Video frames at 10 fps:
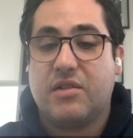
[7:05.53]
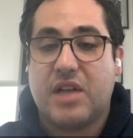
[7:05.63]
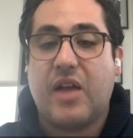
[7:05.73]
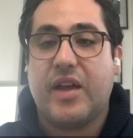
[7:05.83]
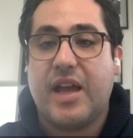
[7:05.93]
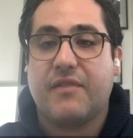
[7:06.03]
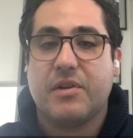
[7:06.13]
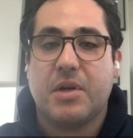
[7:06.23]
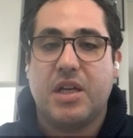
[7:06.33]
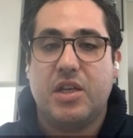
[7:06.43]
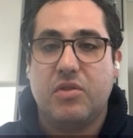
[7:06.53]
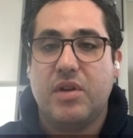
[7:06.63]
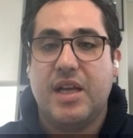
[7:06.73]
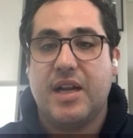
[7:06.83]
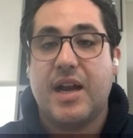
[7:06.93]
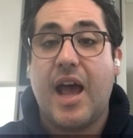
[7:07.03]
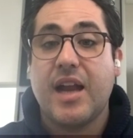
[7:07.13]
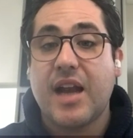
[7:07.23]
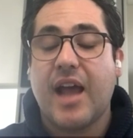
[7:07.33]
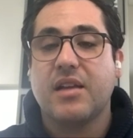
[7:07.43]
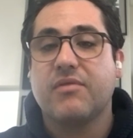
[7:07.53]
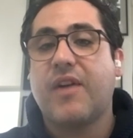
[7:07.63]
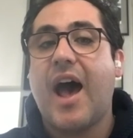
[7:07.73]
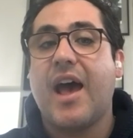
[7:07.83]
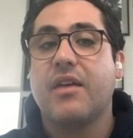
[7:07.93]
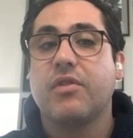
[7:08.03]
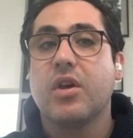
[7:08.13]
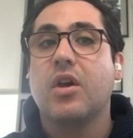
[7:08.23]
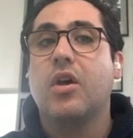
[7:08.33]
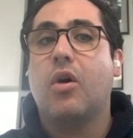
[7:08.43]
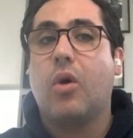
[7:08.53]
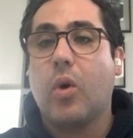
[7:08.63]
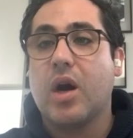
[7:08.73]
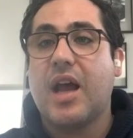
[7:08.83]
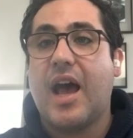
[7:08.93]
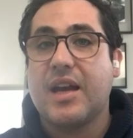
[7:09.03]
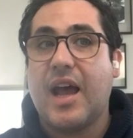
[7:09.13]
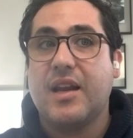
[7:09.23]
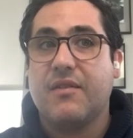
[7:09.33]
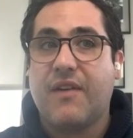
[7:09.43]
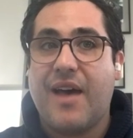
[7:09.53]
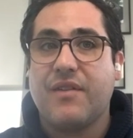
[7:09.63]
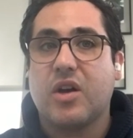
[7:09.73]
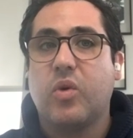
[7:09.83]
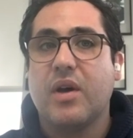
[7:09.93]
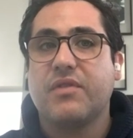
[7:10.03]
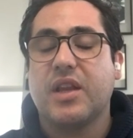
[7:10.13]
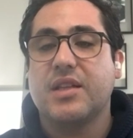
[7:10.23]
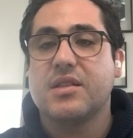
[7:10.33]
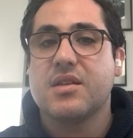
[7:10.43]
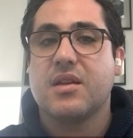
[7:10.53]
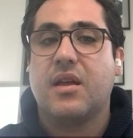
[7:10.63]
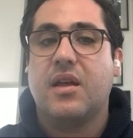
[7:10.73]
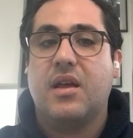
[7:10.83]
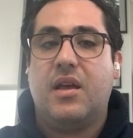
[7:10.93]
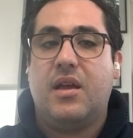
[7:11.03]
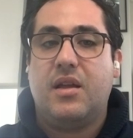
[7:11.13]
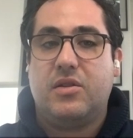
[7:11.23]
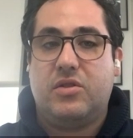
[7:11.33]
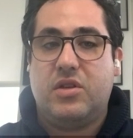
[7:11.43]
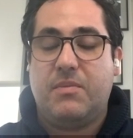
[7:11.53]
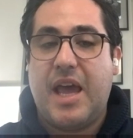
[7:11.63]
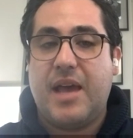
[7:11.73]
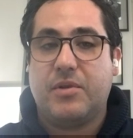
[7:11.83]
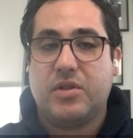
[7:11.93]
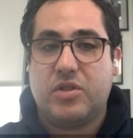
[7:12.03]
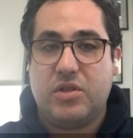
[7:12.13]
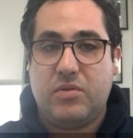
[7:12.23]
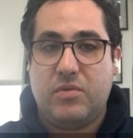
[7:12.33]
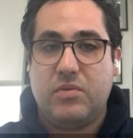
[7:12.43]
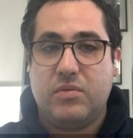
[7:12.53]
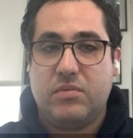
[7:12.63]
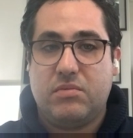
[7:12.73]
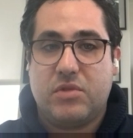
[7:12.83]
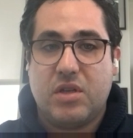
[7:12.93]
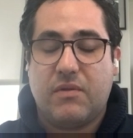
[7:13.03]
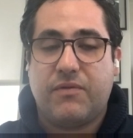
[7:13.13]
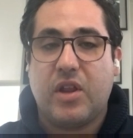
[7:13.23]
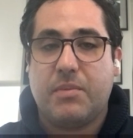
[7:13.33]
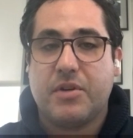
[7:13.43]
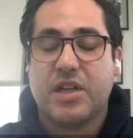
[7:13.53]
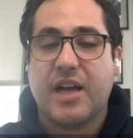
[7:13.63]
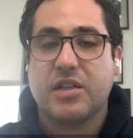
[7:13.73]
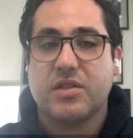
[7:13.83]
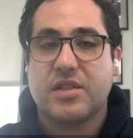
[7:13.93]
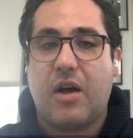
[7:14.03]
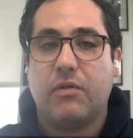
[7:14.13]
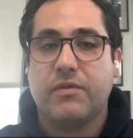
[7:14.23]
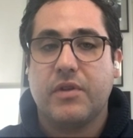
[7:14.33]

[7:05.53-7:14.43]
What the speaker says: telling everybody you need an N95 or an N95 equivalent to be able to fully protect yourself.